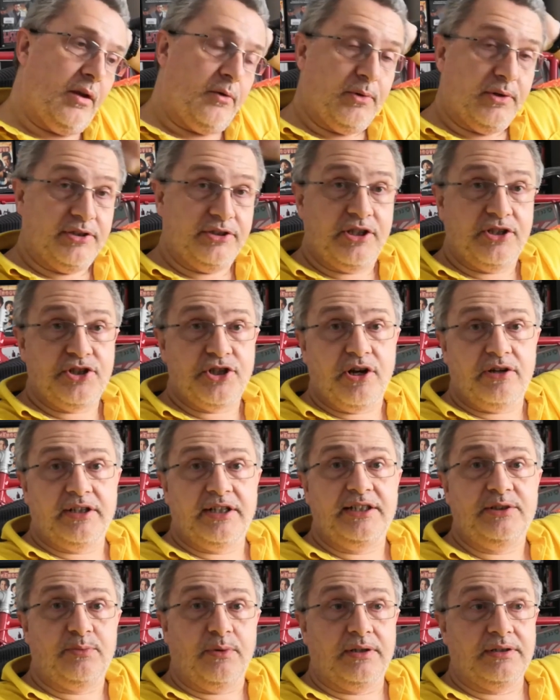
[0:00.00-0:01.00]
Whereas the
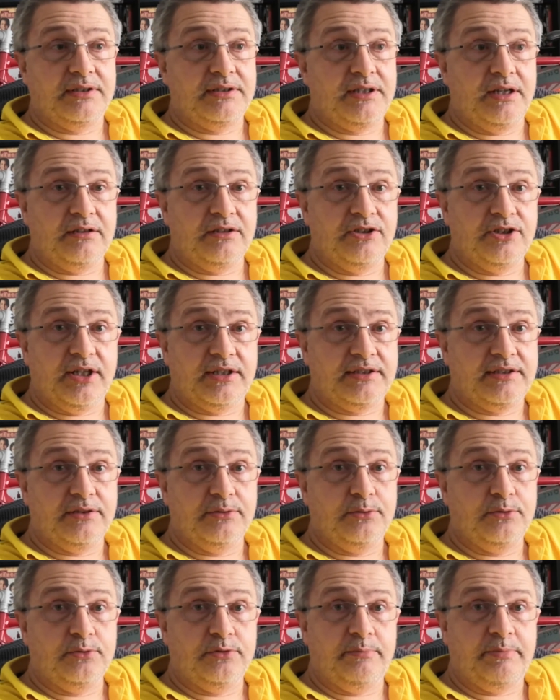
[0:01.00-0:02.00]
Chinese ones, I can just
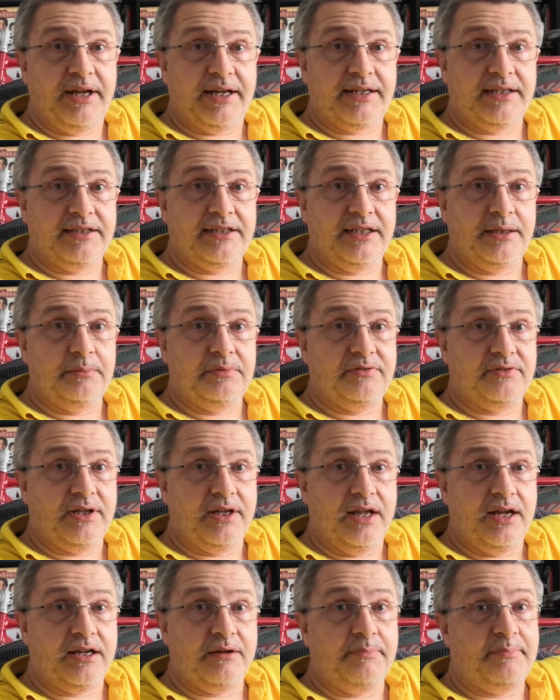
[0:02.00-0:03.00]
order a pack of tips for
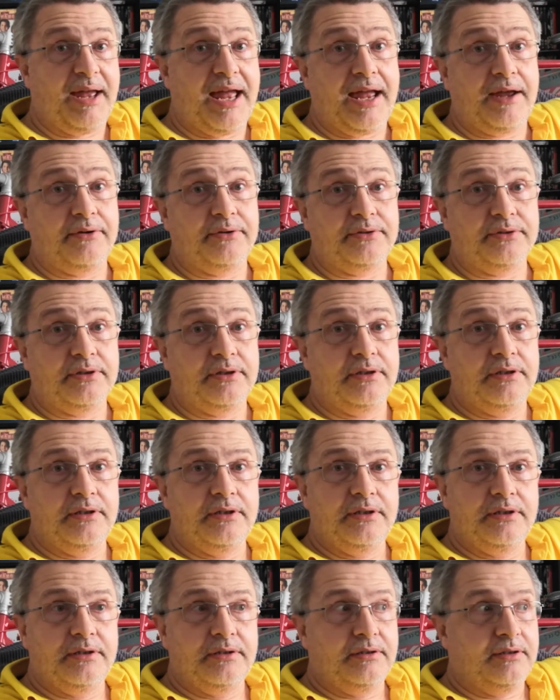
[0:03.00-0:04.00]
like £1,
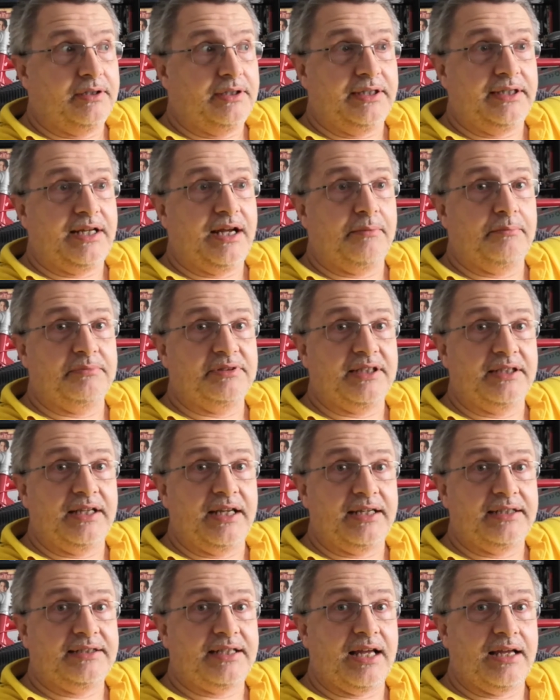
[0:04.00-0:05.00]
and it comes the
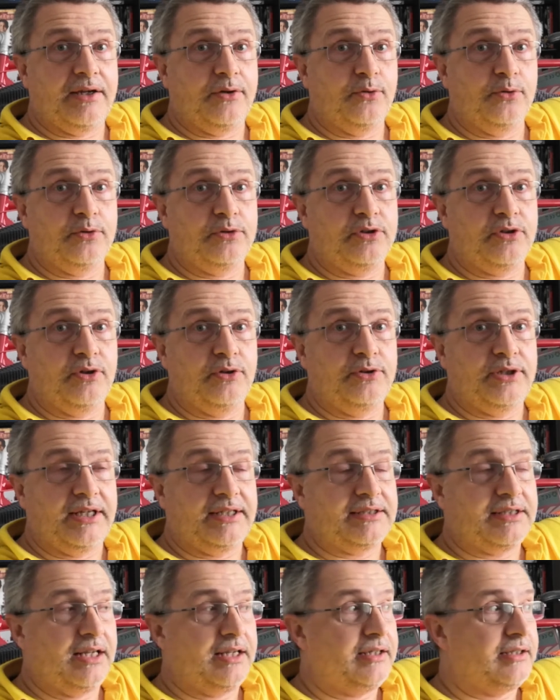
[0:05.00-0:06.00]
next day or 2
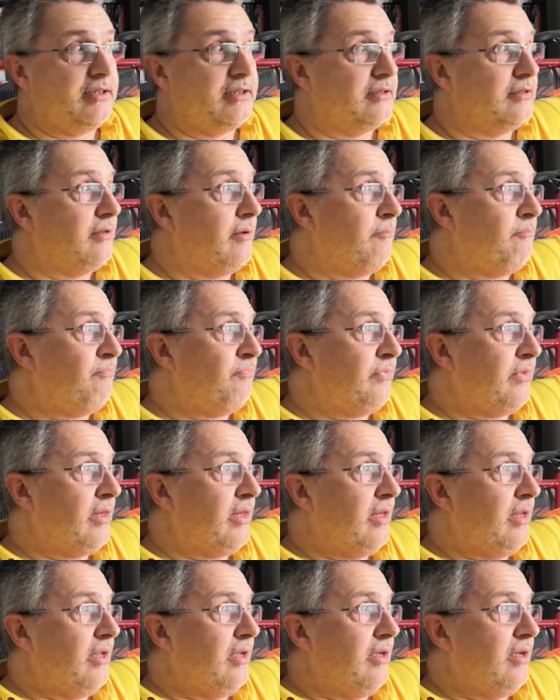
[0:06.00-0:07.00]
days later.
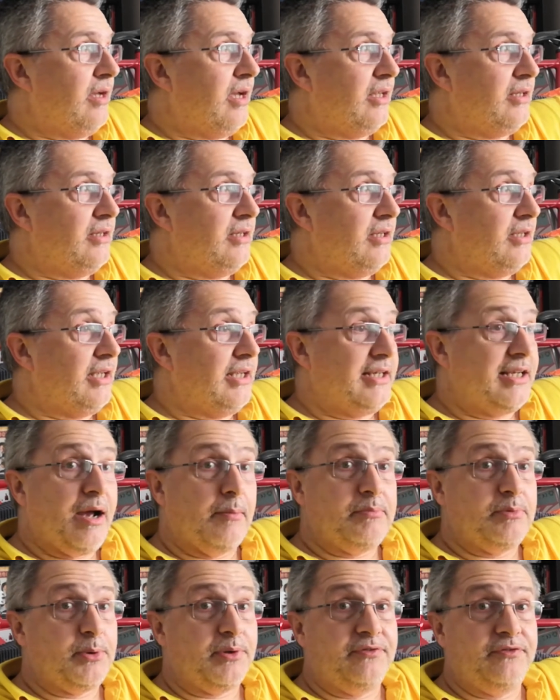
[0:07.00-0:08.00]
And it
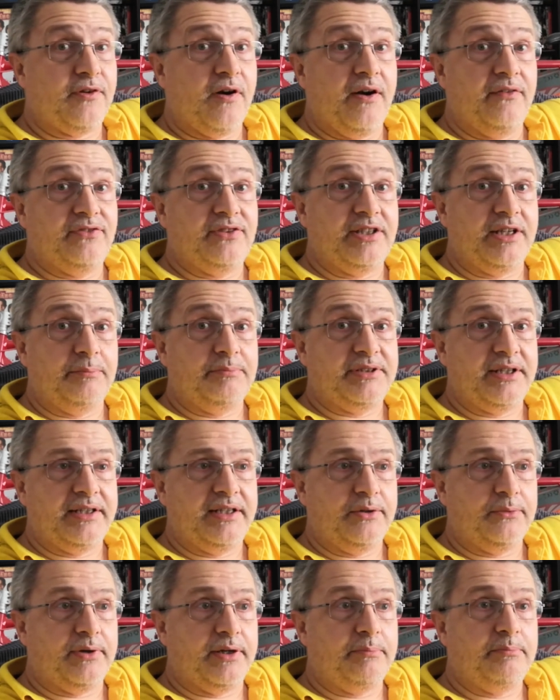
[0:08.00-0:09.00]
comes with 5 tips
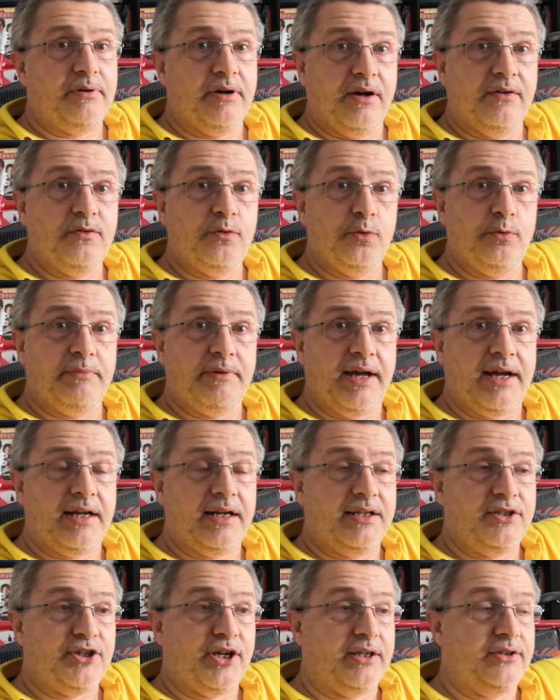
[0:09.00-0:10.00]
anyway, but I've
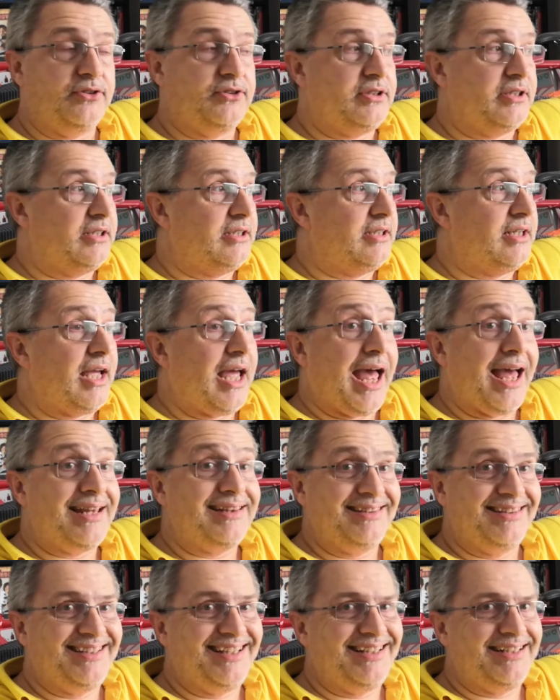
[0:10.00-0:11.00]
automatically changed it
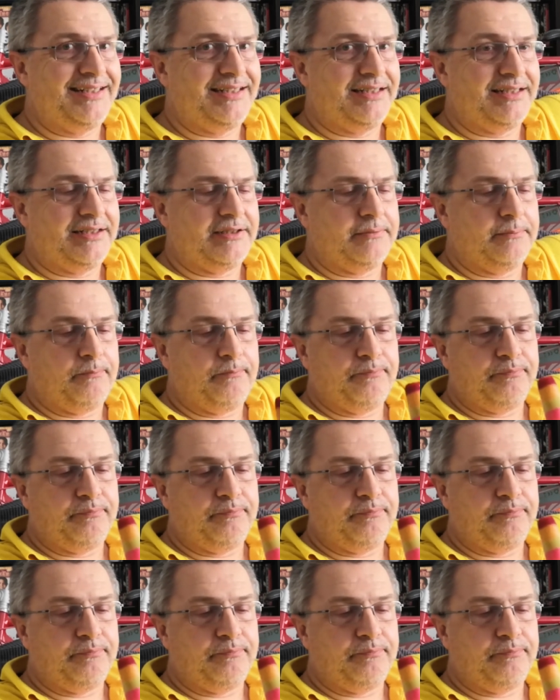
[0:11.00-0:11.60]
and tinned it.